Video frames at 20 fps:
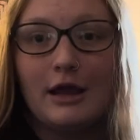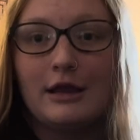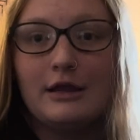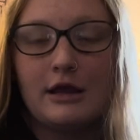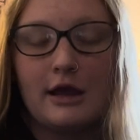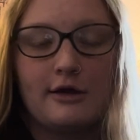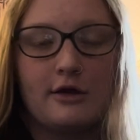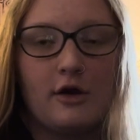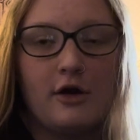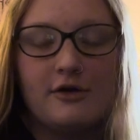
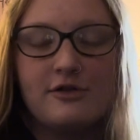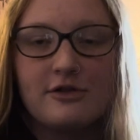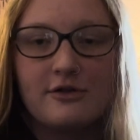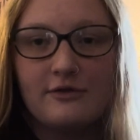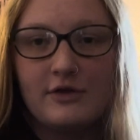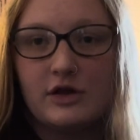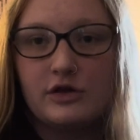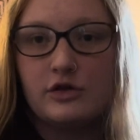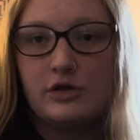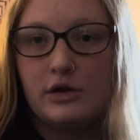yeah,
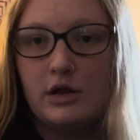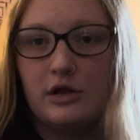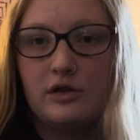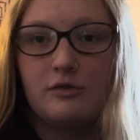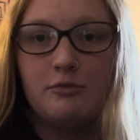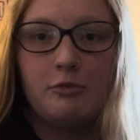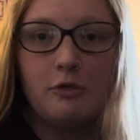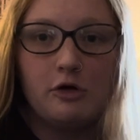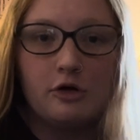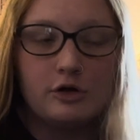conservation is
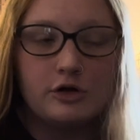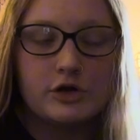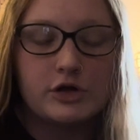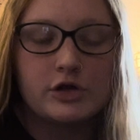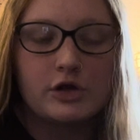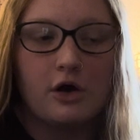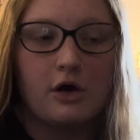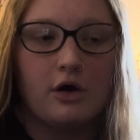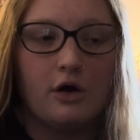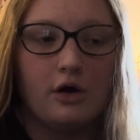pushed
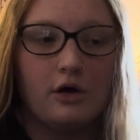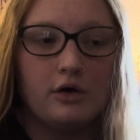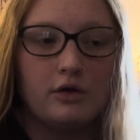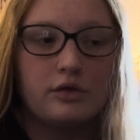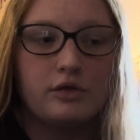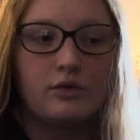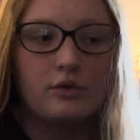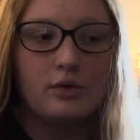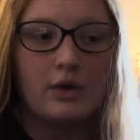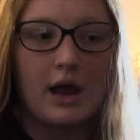all
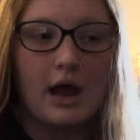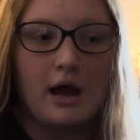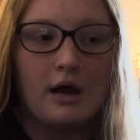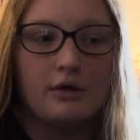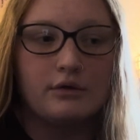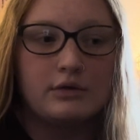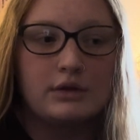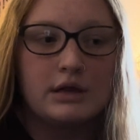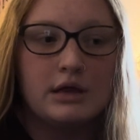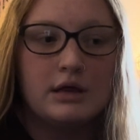
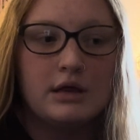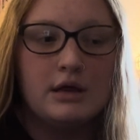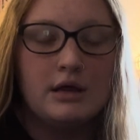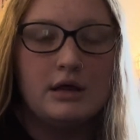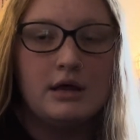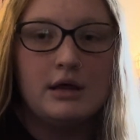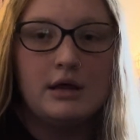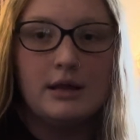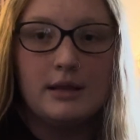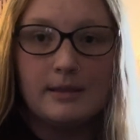throughout
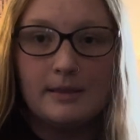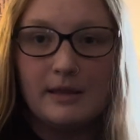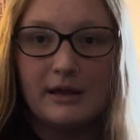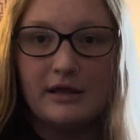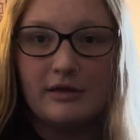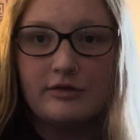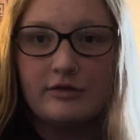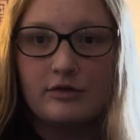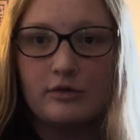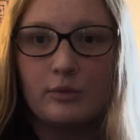
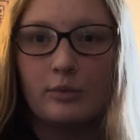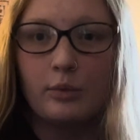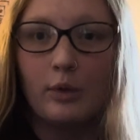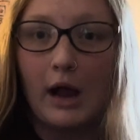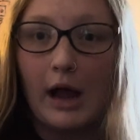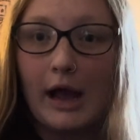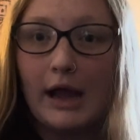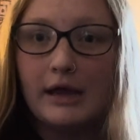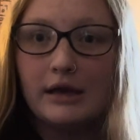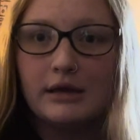this ride.